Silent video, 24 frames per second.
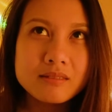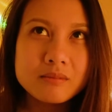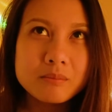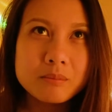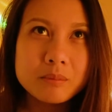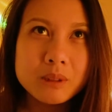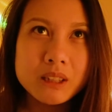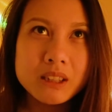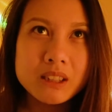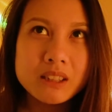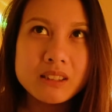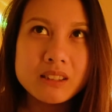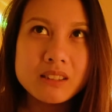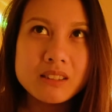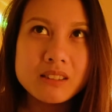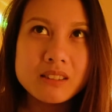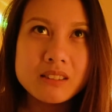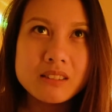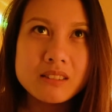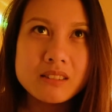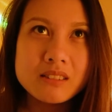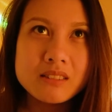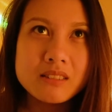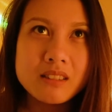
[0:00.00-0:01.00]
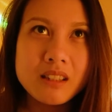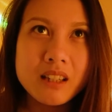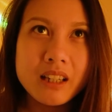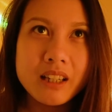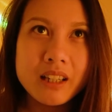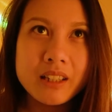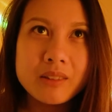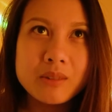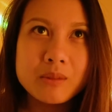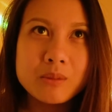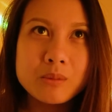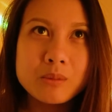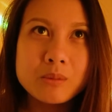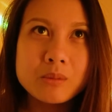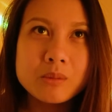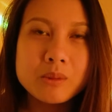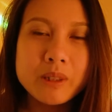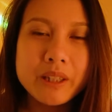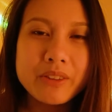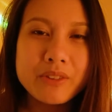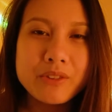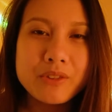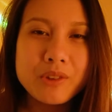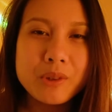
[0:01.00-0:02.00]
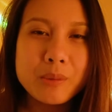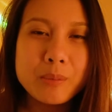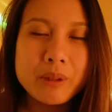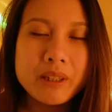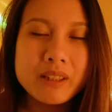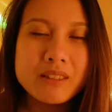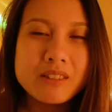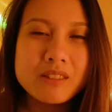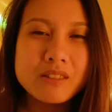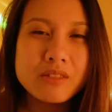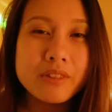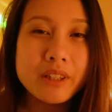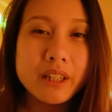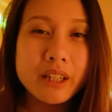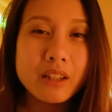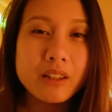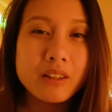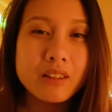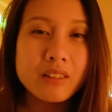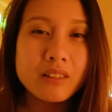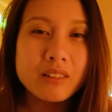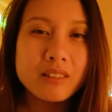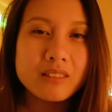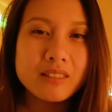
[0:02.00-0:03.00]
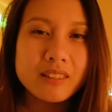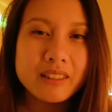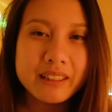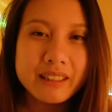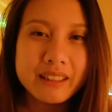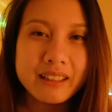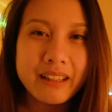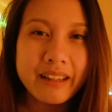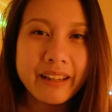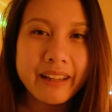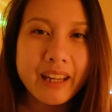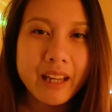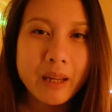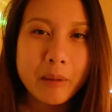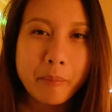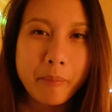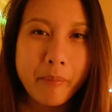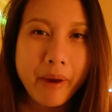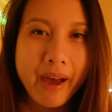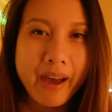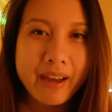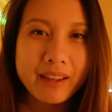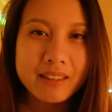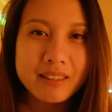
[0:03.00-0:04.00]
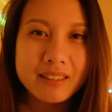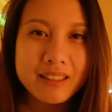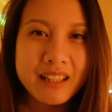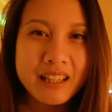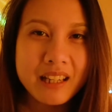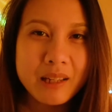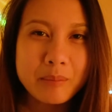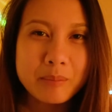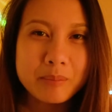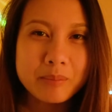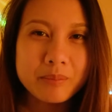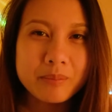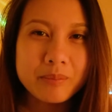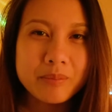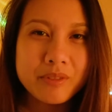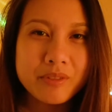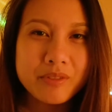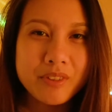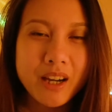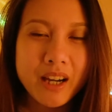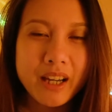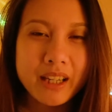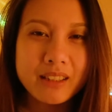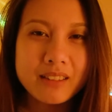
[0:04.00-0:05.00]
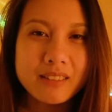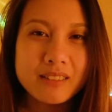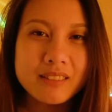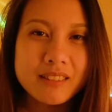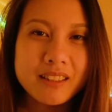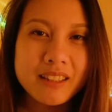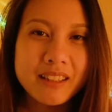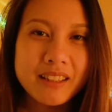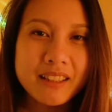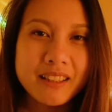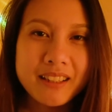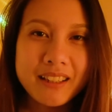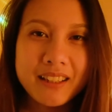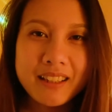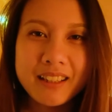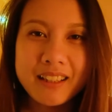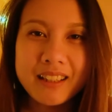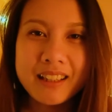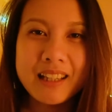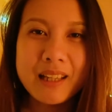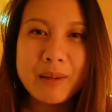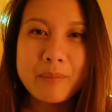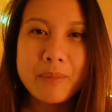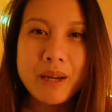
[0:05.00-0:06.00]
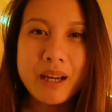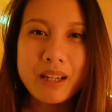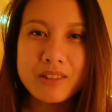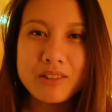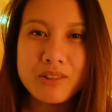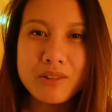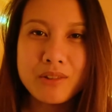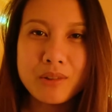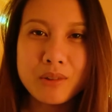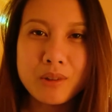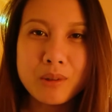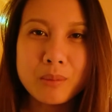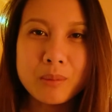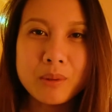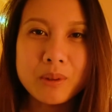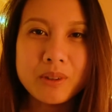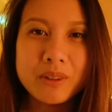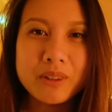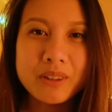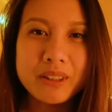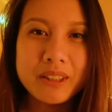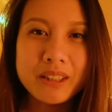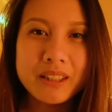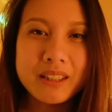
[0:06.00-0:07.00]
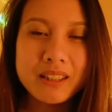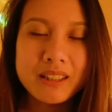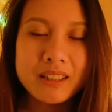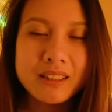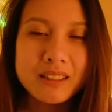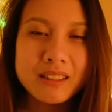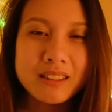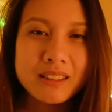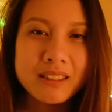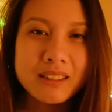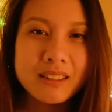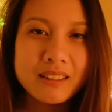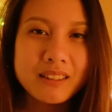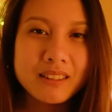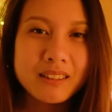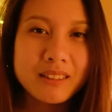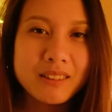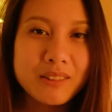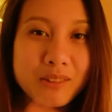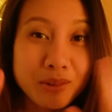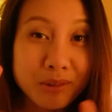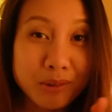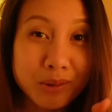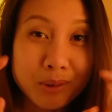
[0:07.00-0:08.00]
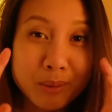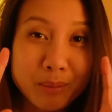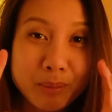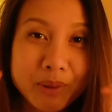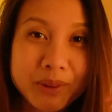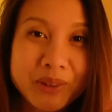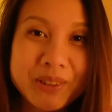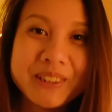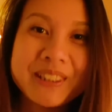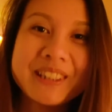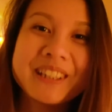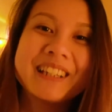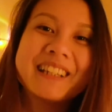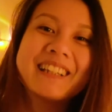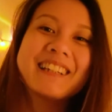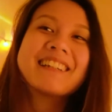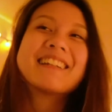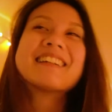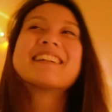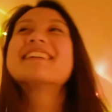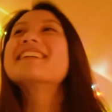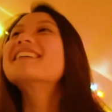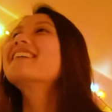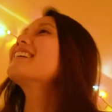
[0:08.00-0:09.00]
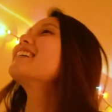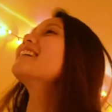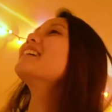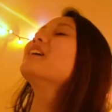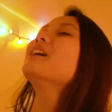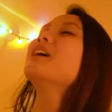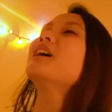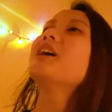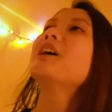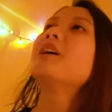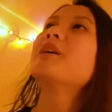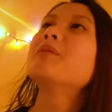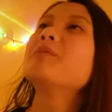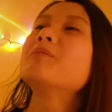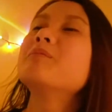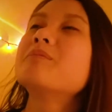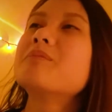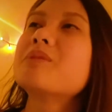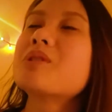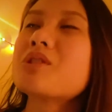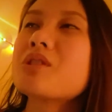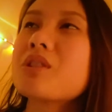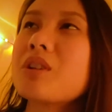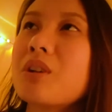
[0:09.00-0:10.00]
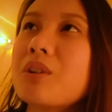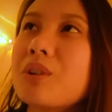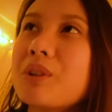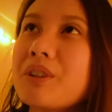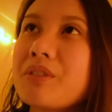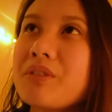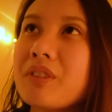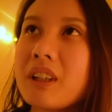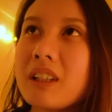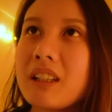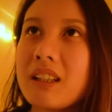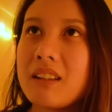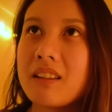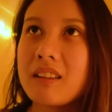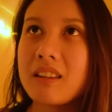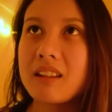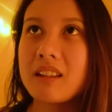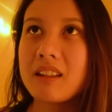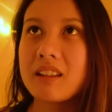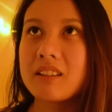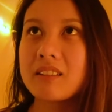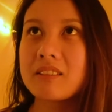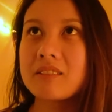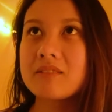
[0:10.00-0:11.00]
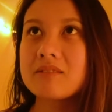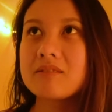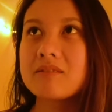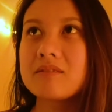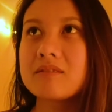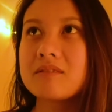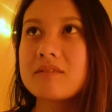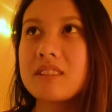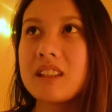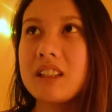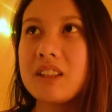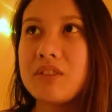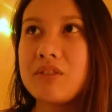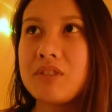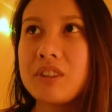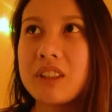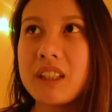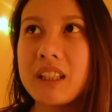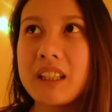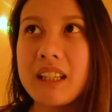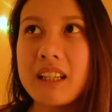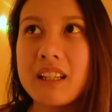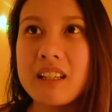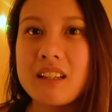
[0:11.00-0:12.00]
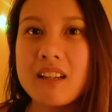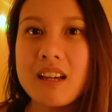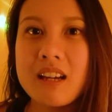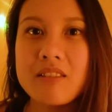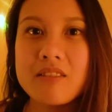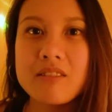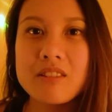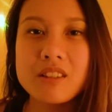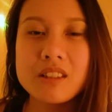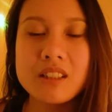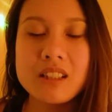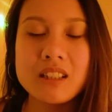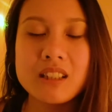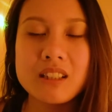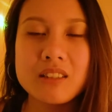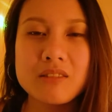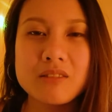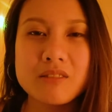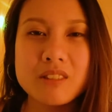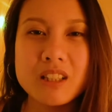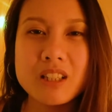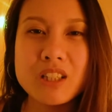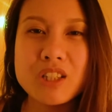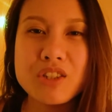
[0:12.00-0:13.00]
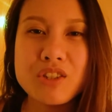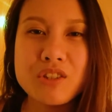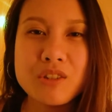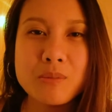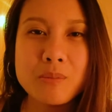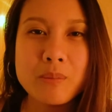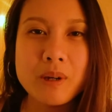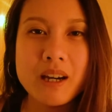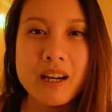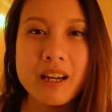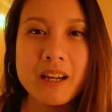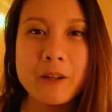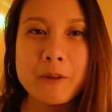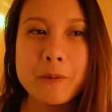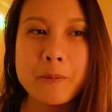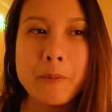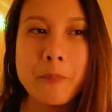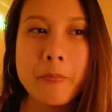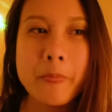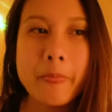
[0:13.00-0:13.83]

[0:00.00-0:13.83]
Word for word: because I went through the pits of hell and I came back and I'm fine and I'm back to normal. Normal. Um, so if anything, I feel like it, I really enriched my